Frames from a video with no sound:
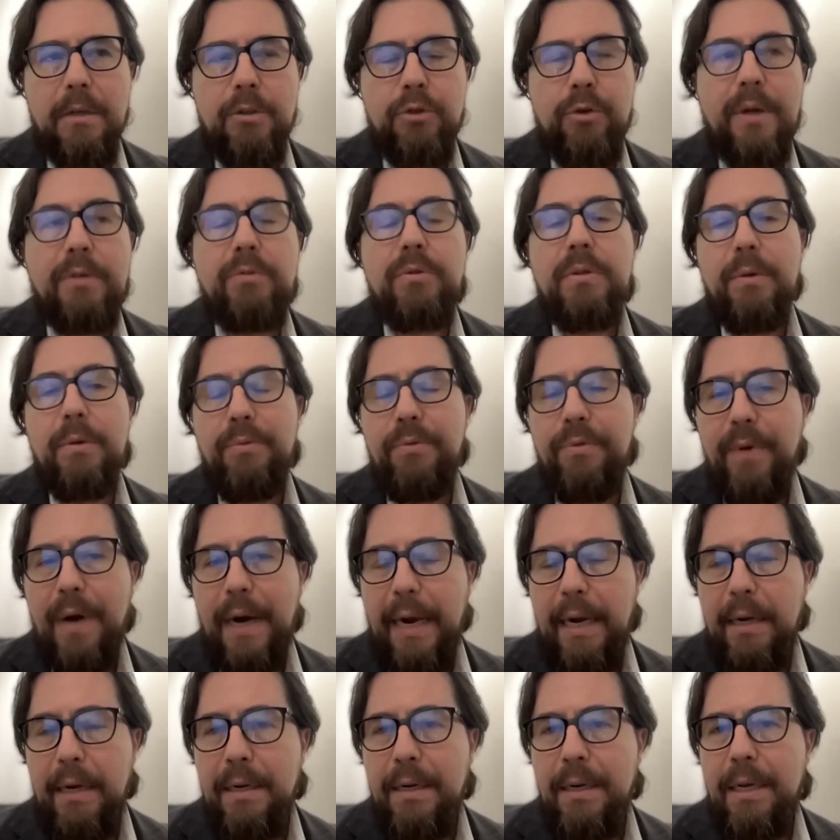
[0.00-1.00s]
trying to
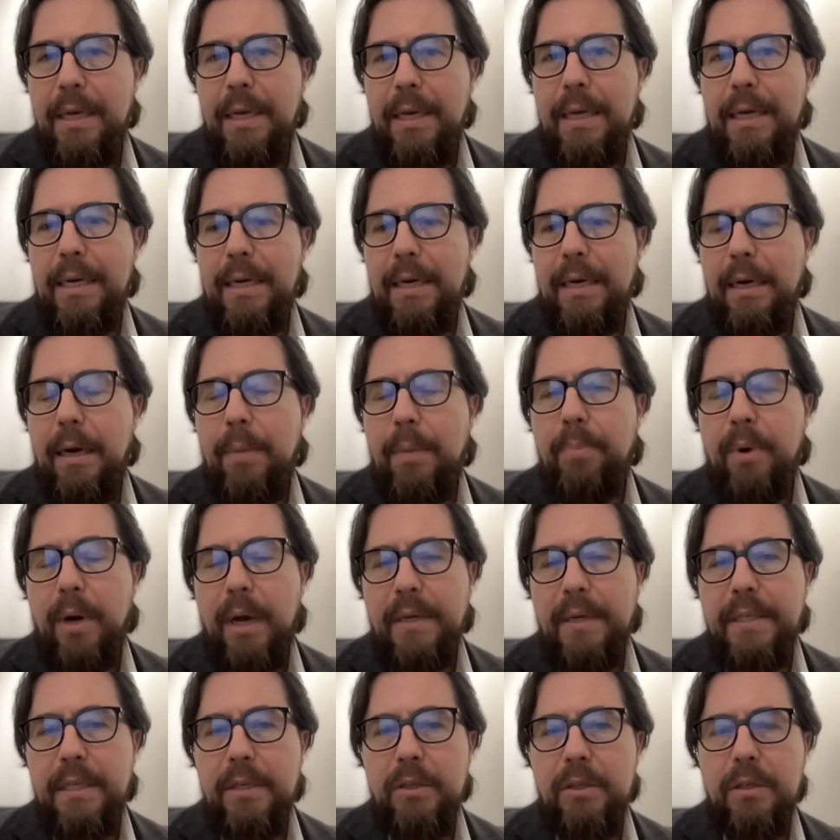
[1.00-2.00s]
define a
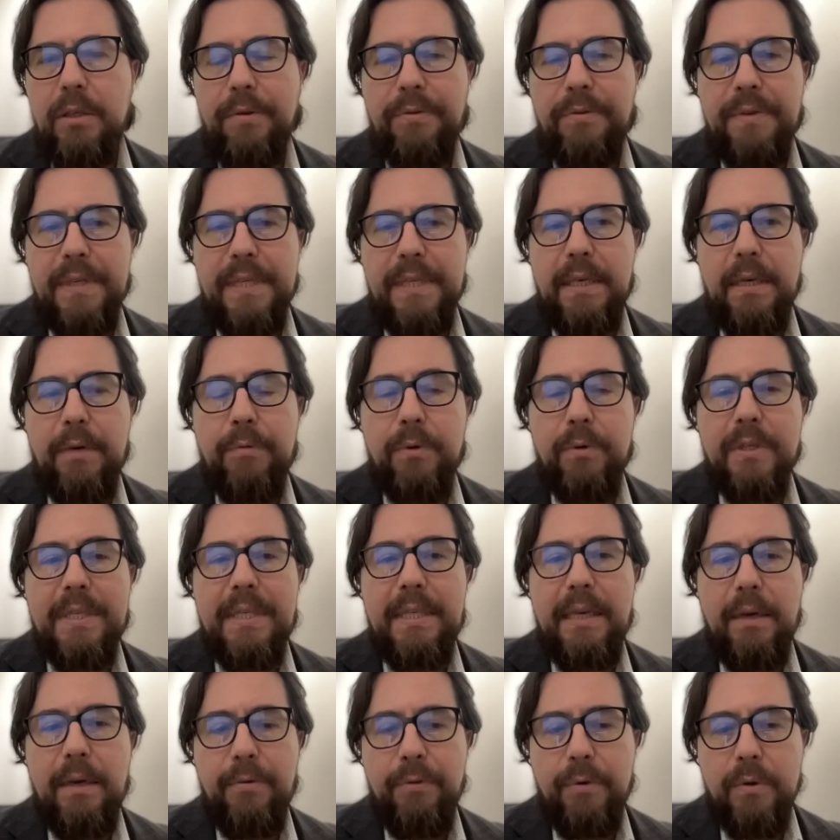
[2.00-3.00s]
process of a
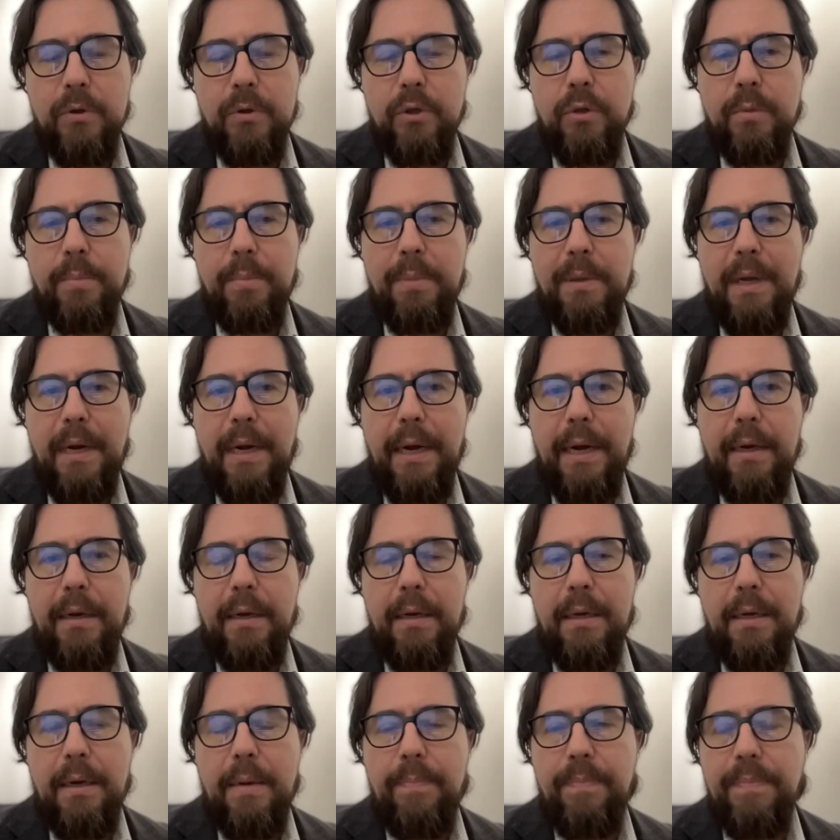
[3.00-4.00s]
safer
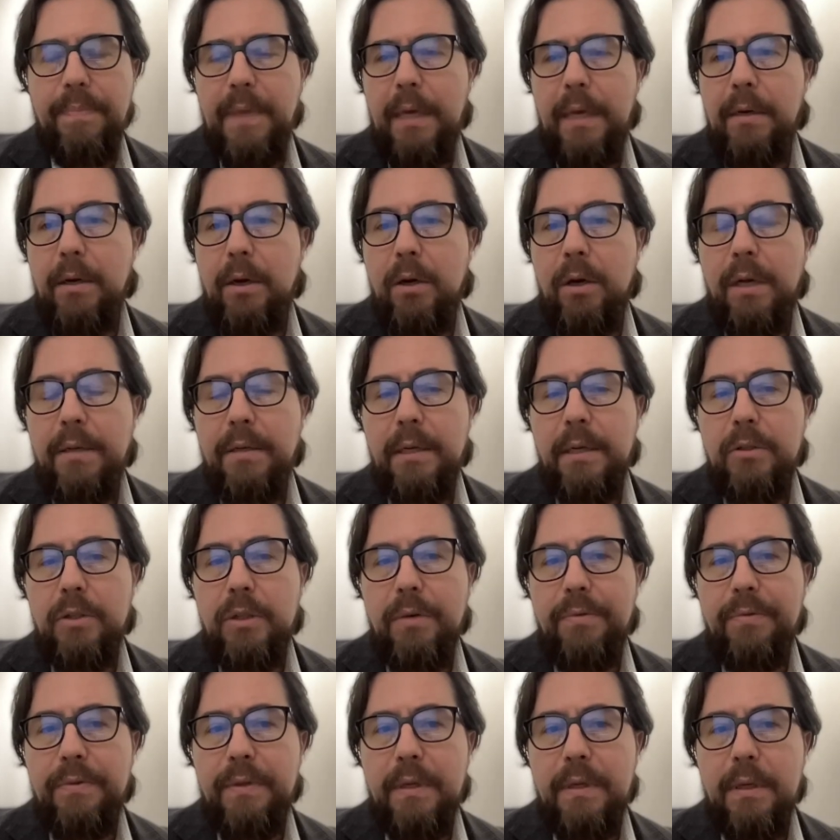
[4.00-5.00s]
supply in the
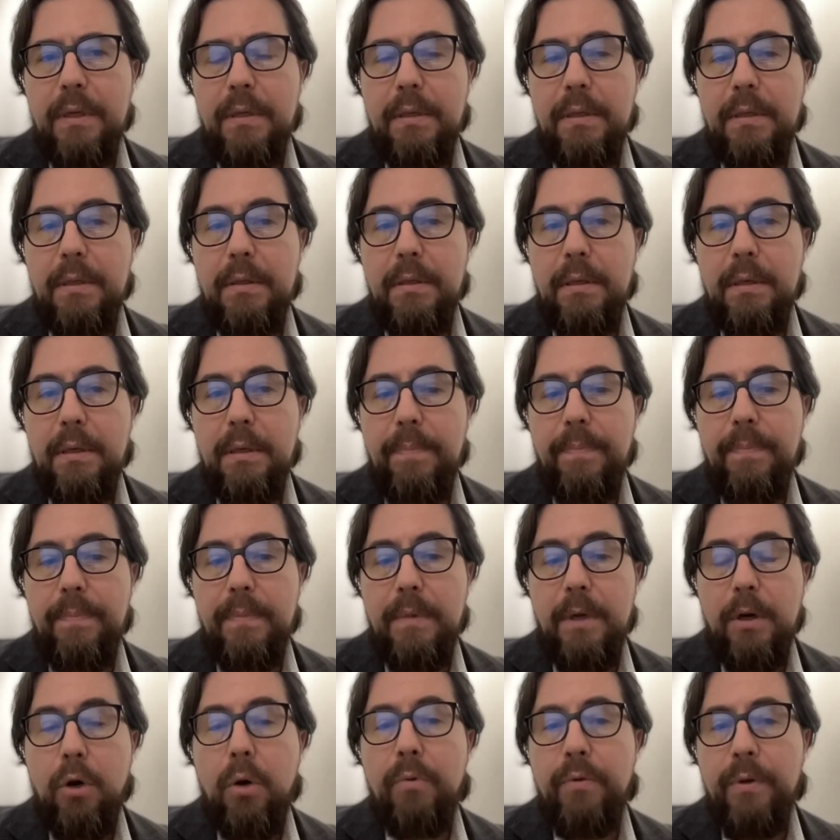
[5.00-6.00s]
context of
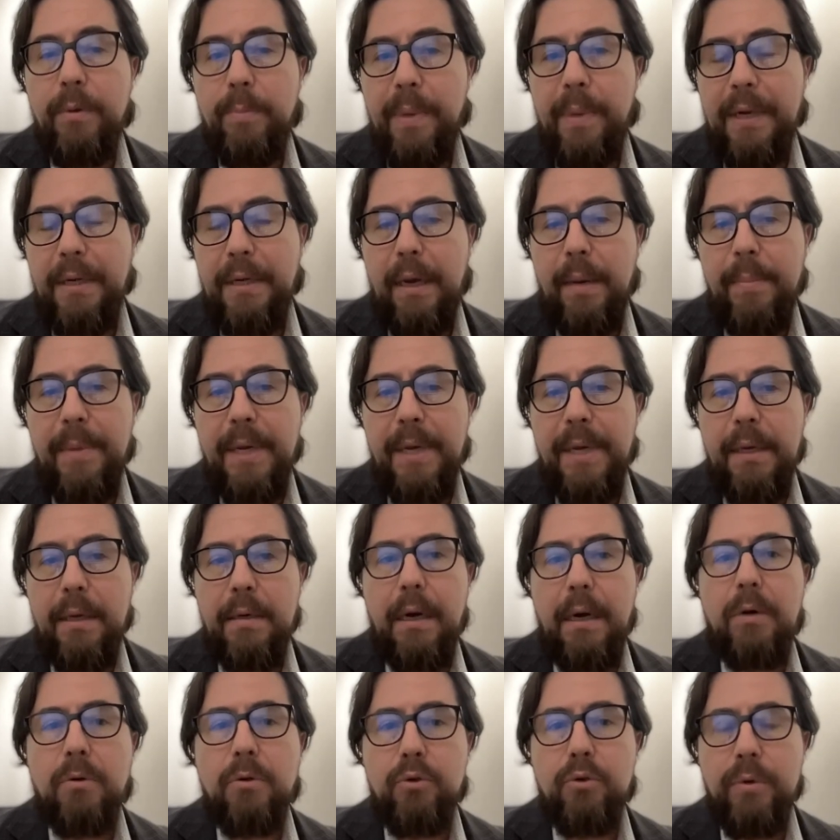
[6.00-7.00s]
the COVID pandemic,
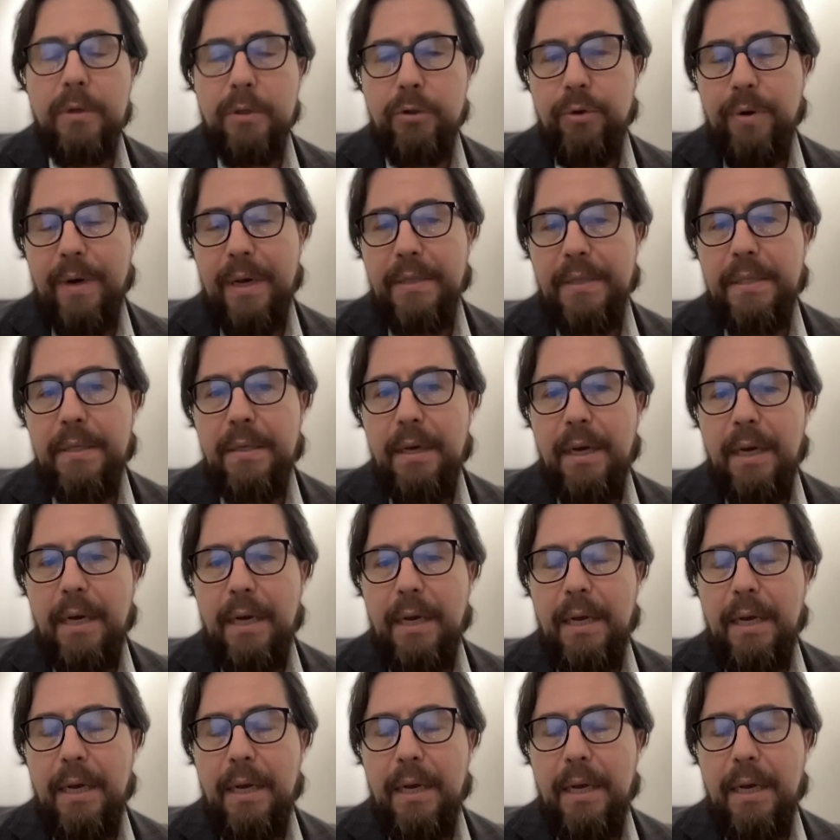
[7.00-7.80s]
and how to address